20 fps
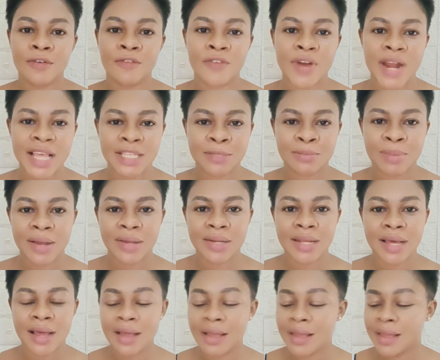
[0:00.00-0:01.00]
of rice
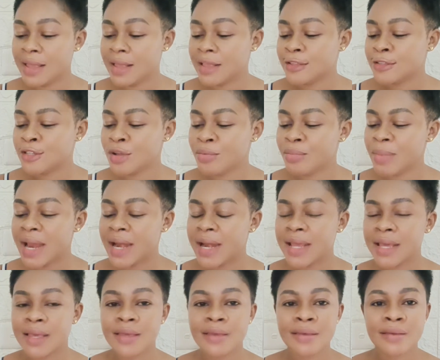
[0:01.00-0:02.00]
powder,
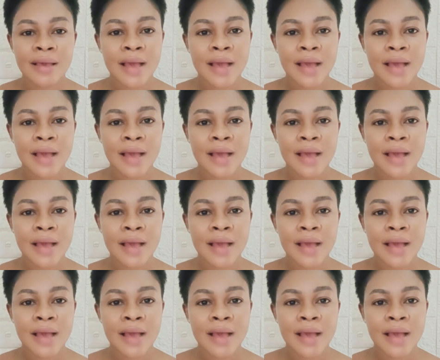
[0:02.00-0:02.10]
turmeric,